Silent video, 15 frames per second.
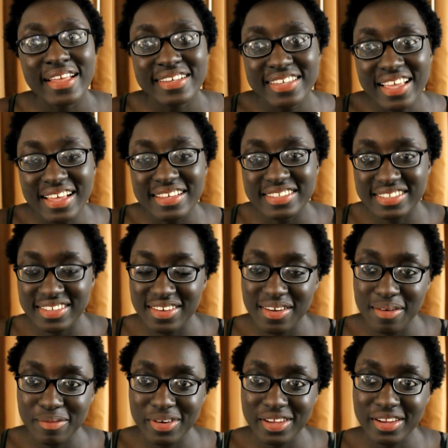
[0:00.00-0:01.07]
Yeah, so
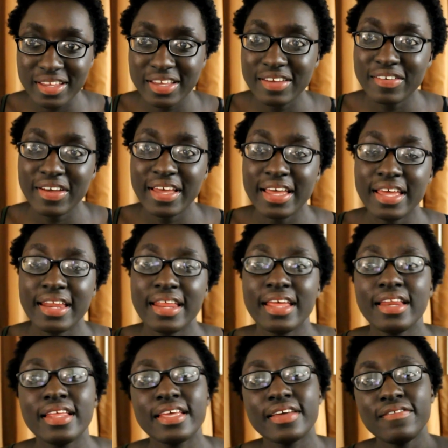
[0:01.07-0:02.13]
I'm gonna go ahead
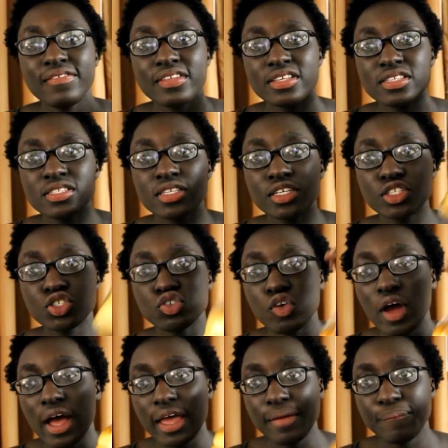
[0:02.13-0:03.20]
and give this a
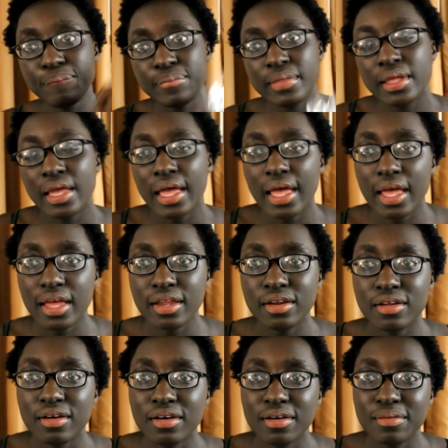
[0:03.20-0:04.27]
try, and
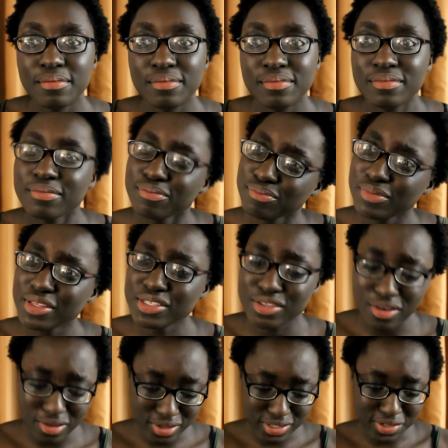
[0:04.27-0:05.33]
let's
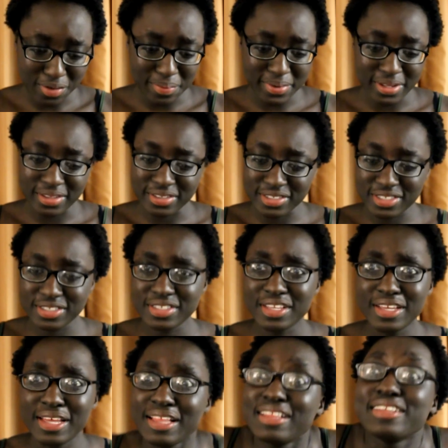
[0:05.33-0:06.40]
go. Let's open it.
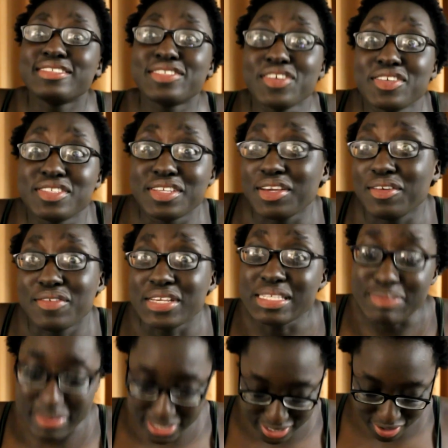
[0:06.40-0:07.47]
It starts like
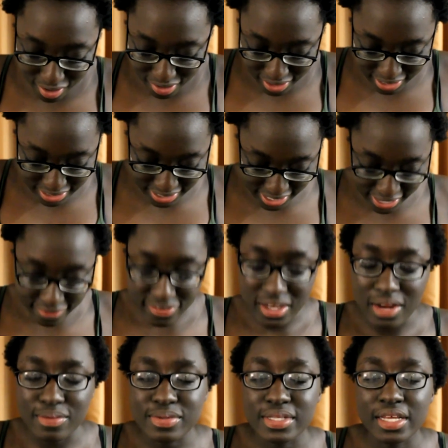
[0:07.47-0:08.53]
Christmas, y'all. I saved it.
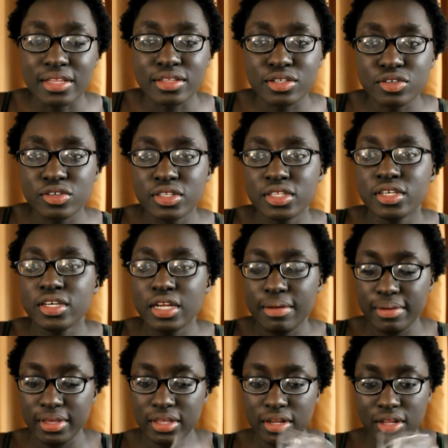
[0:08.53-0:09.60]
I was like literally gonna
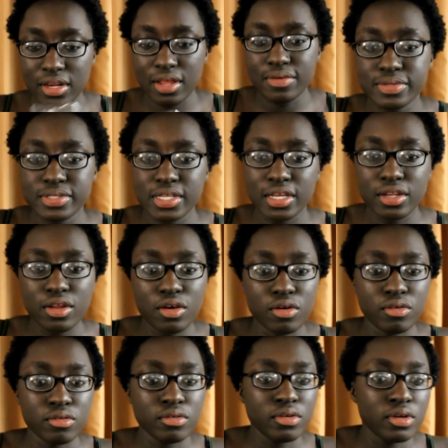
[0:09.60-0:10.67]
eat it, and I like,
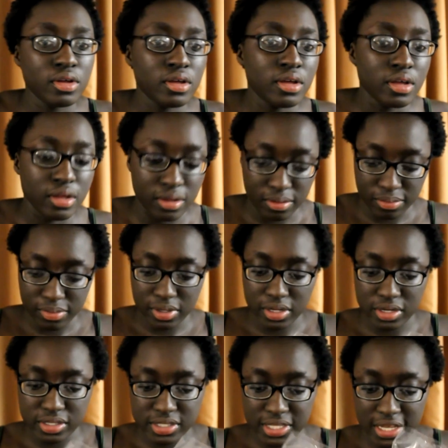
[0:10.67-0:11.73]
no, I'm
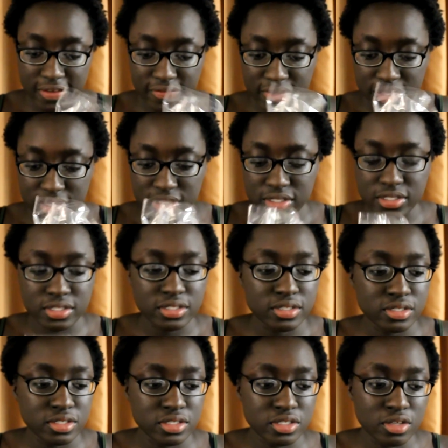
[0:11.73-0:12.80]
gonna save this
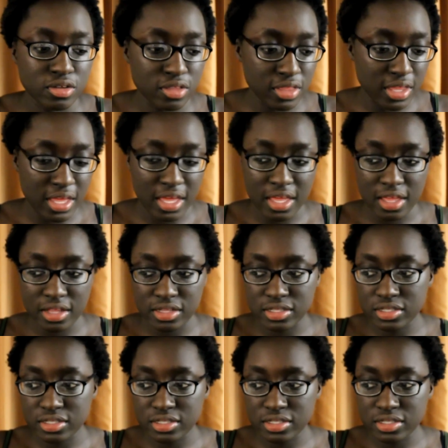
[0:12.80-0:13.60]
so that